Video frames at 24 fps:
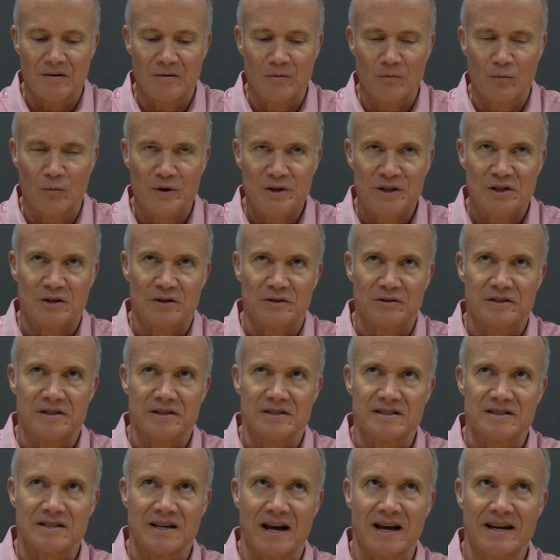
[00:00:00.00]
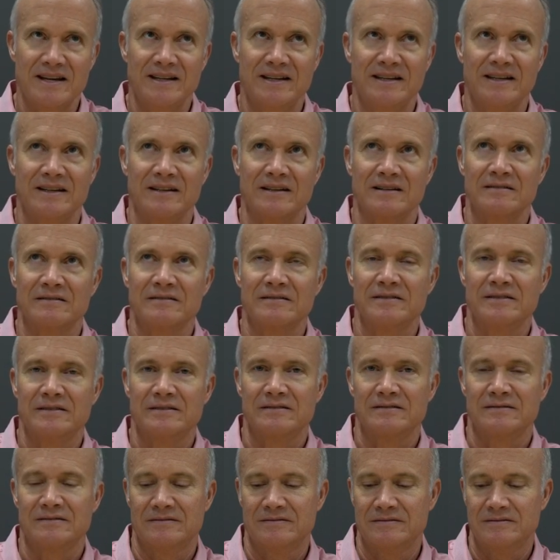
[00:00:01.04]
When you're designing
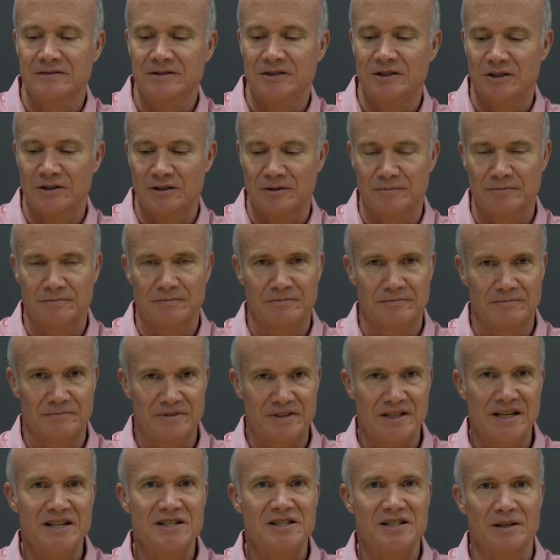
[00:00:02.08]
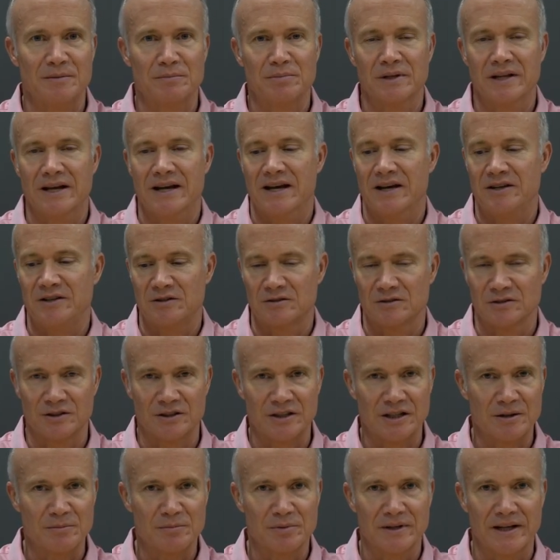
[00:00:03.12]
your teaching plan, your
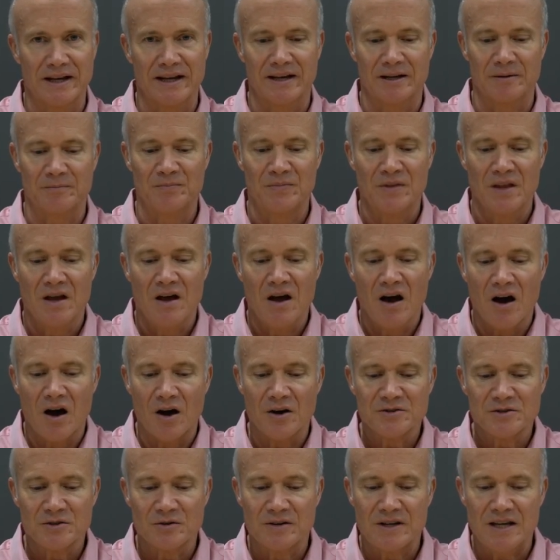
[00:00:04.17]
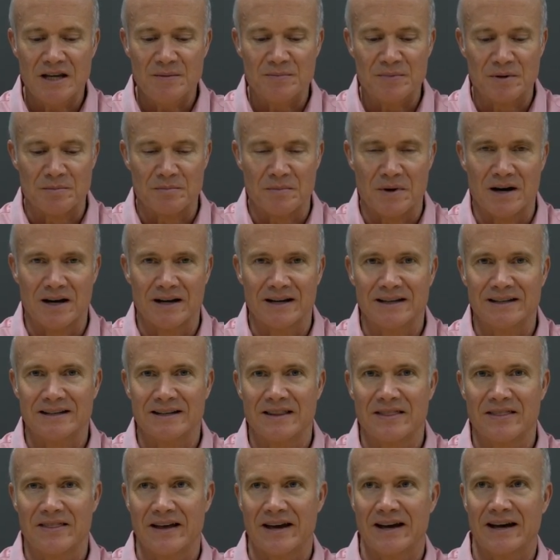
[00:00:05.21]
learning plan, also keep in
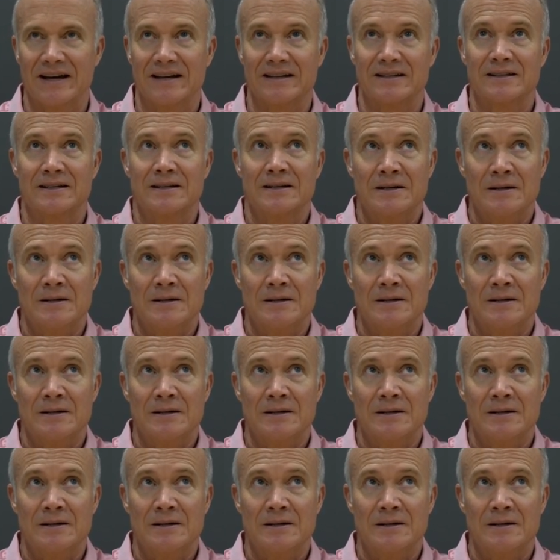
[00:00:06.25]
mind that